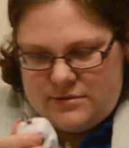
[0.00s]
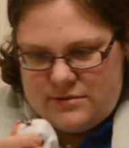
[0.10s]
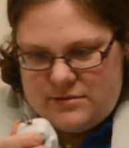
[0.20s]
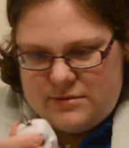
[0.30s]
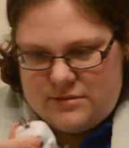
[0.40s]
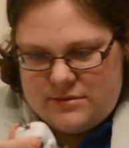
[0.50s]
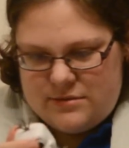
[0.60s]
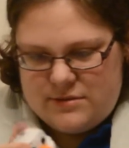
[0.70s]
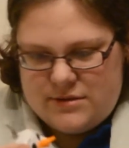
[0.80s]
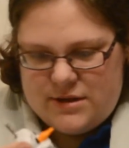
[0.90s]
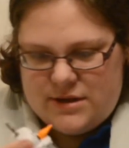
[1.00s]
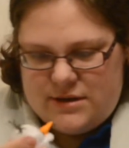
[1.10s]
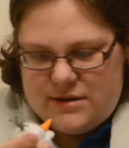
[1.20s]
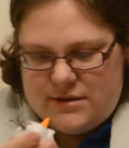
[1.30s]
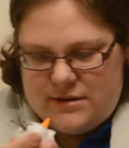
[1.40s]

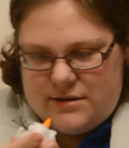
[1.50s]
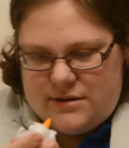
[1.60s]
(silence)